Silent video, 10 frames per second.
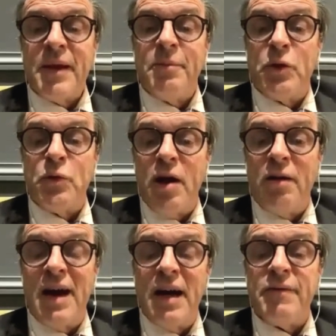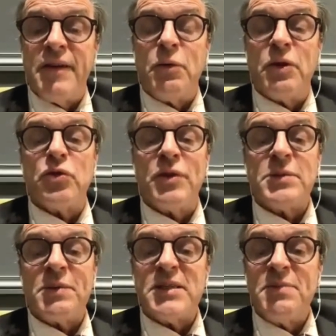but we are alive, and I want to
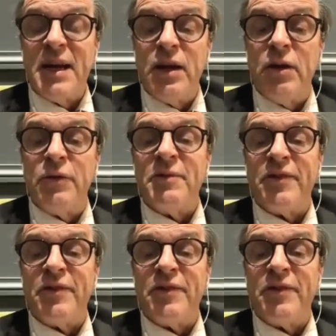express my love and